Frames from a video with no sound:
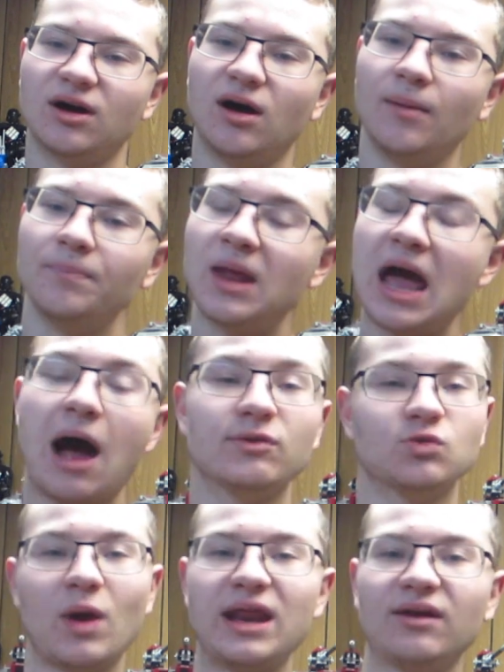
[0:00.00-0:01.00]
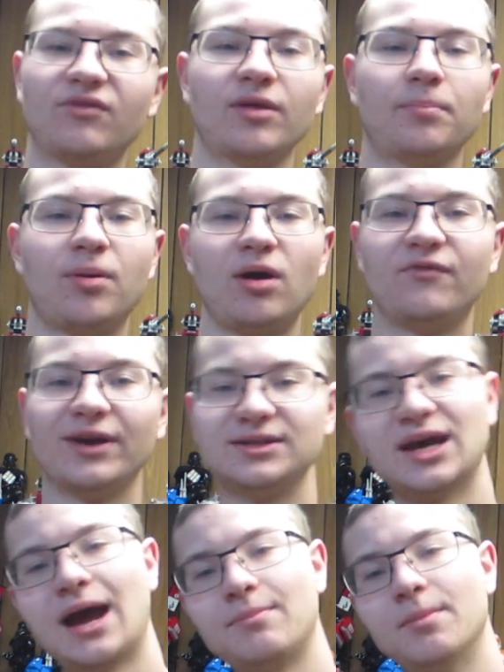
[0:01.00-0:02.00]
I was waiting for the perfect
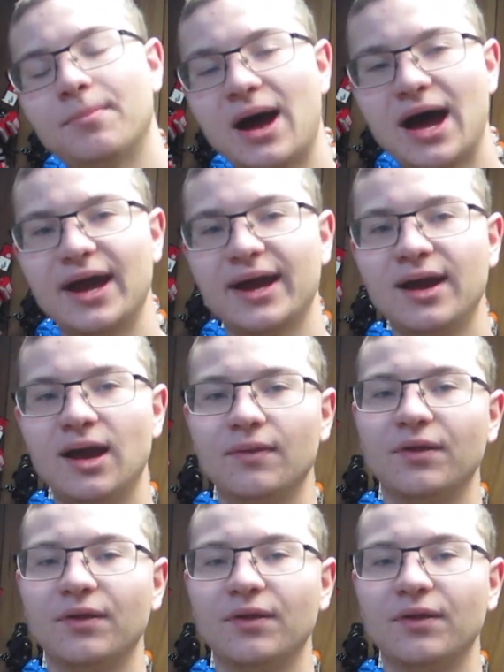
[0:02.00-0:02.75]
time to buy